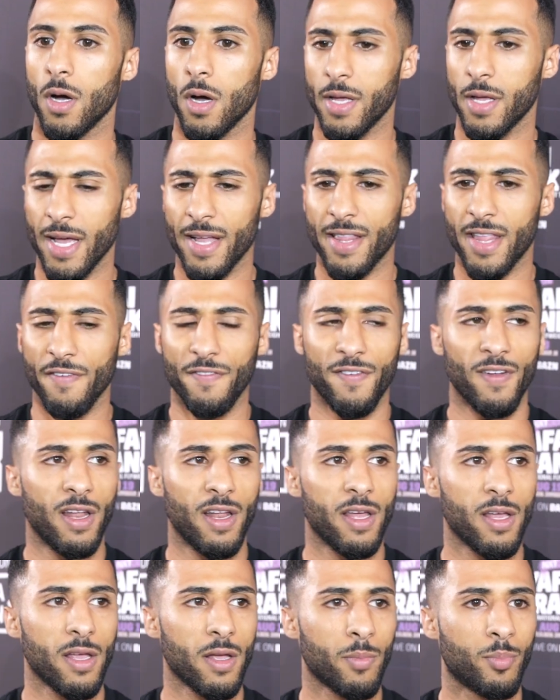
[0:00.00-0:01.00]
Uh, yeah,
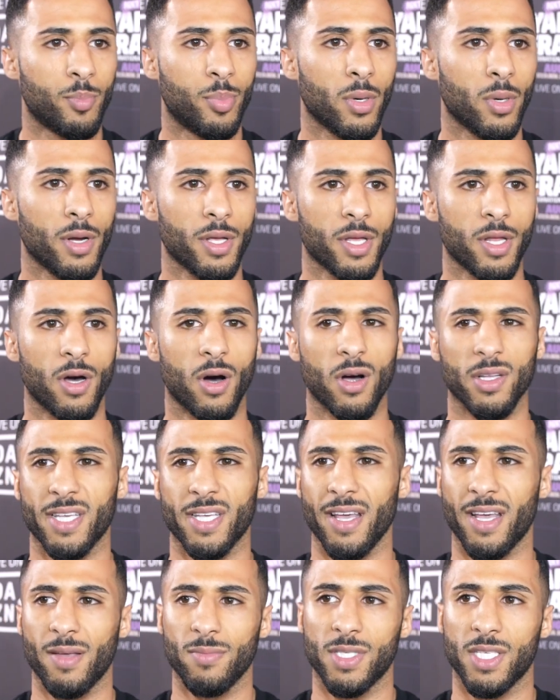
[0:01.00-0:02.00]
definitely. But you know, I
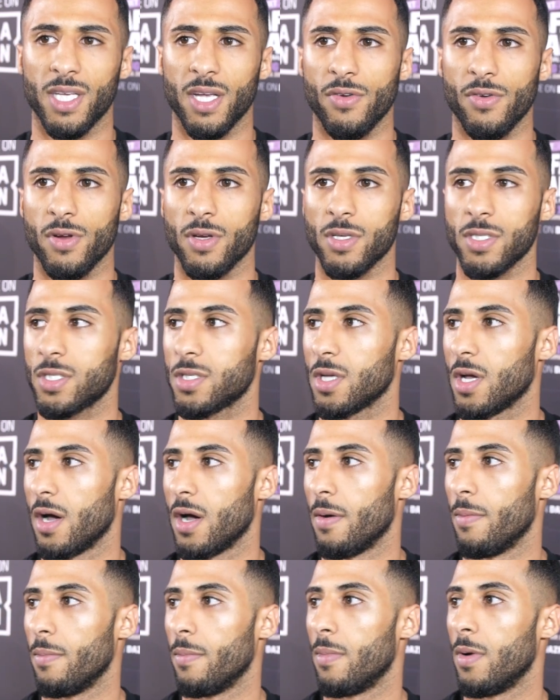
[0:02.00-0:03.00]
take him serious.
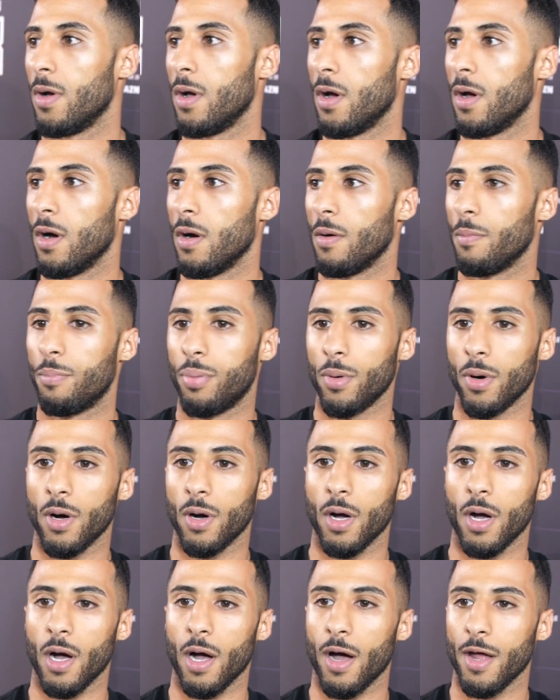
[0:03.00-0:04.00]
Um,
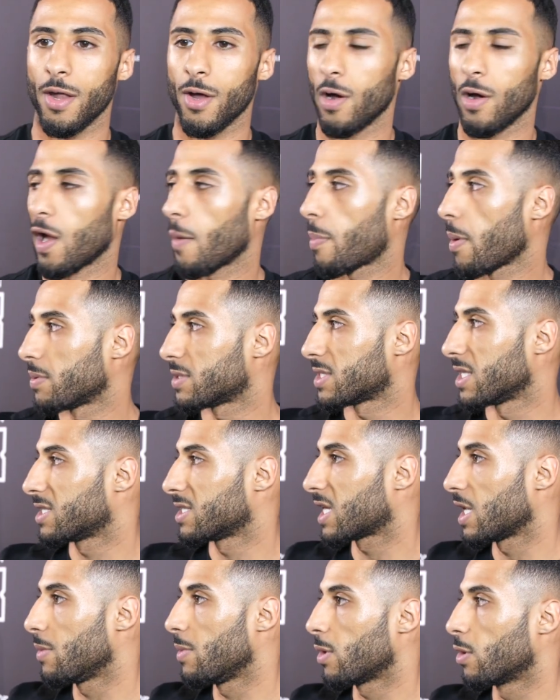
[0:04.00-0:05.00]
but I know a lot of people said
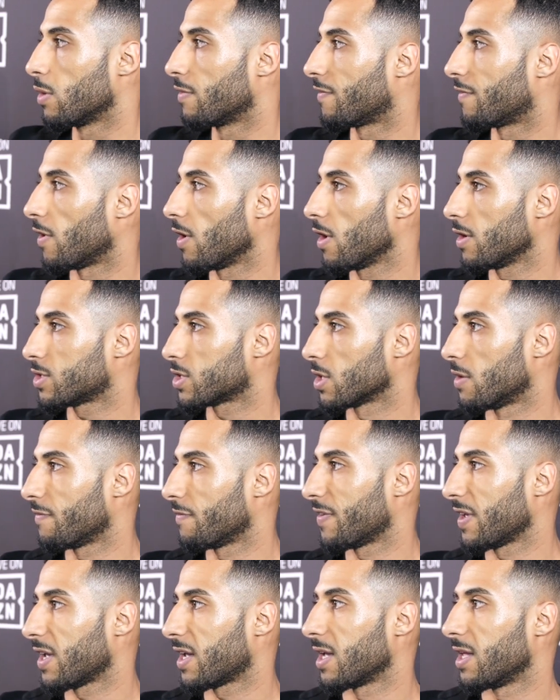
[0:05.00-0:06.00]
it's going to be a good fight, so I'm
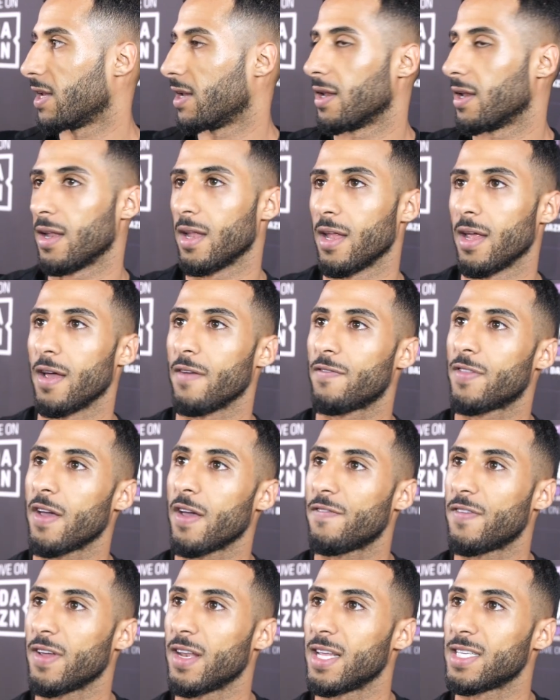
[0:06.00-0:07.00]
thinking if
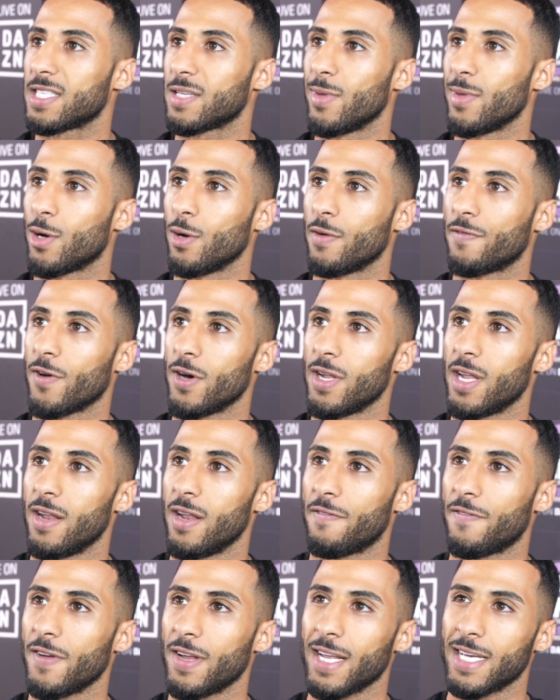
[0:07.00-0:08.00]
they think it's going to be a good fight, then
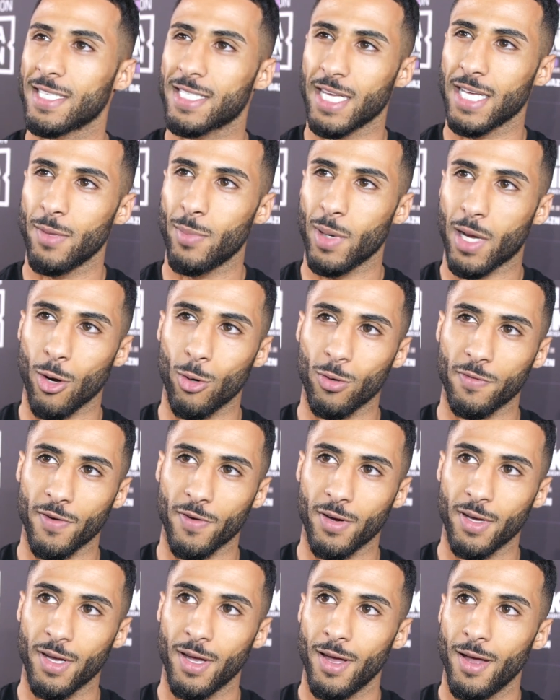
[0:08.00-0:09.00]
I think that's going to be a close
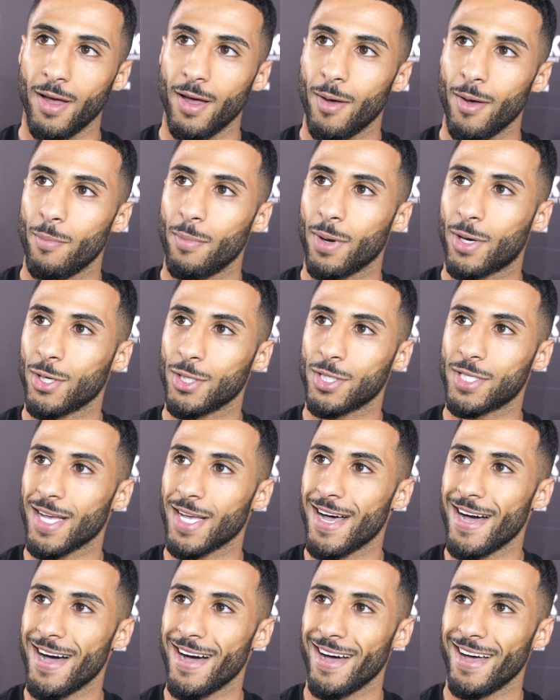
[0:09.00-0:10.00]
fight because.
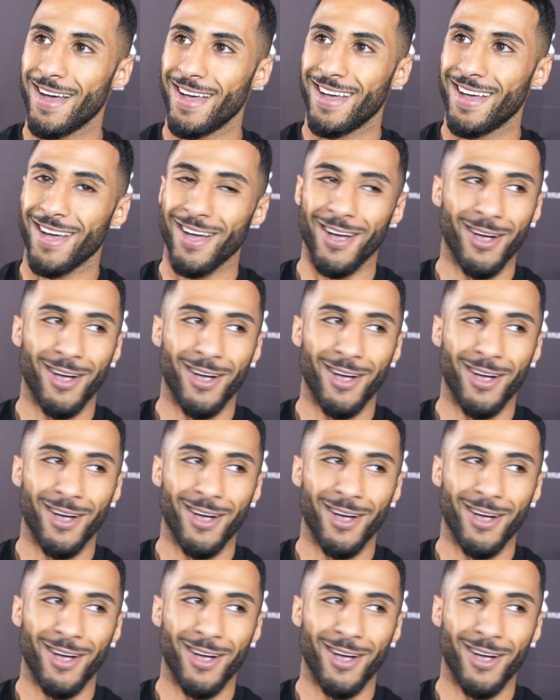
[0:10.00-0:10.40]
Uh,